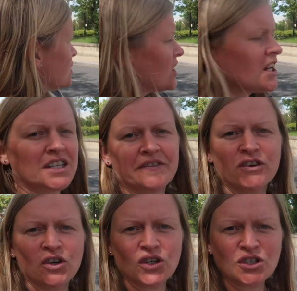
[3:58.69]
searching
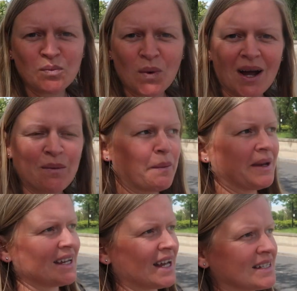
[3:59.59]
for somewhere where we
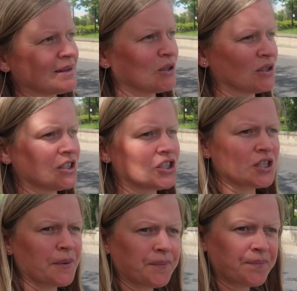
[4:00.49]
can get some lunch.